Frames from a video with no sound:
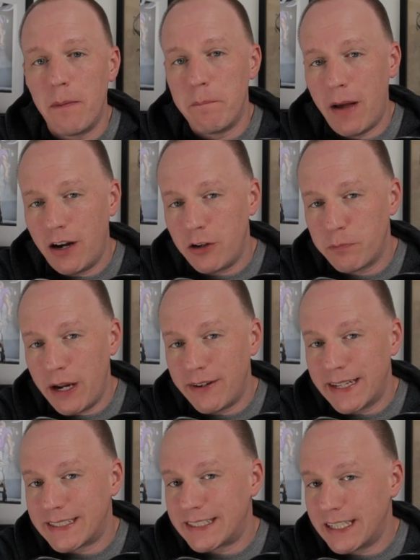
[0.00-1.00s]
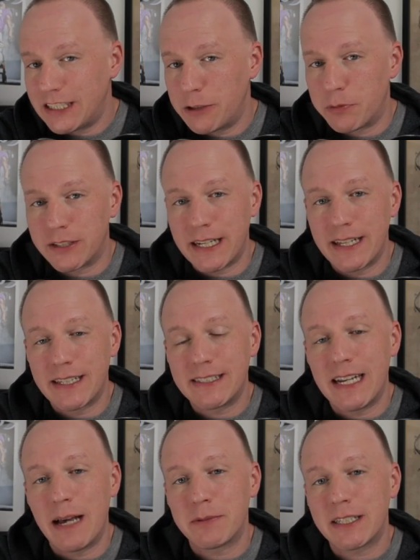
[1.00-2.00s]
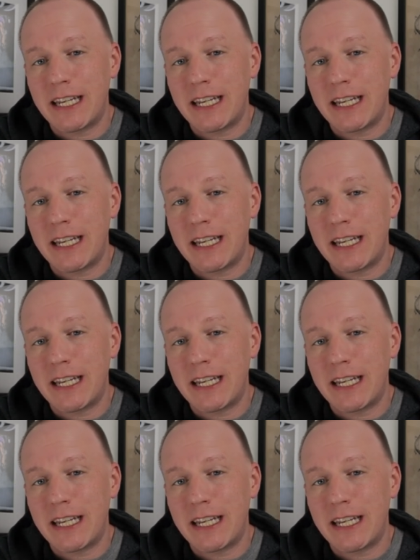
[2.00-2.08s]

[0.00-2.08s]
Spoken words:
Malcolm Brown had 60% of the snaps,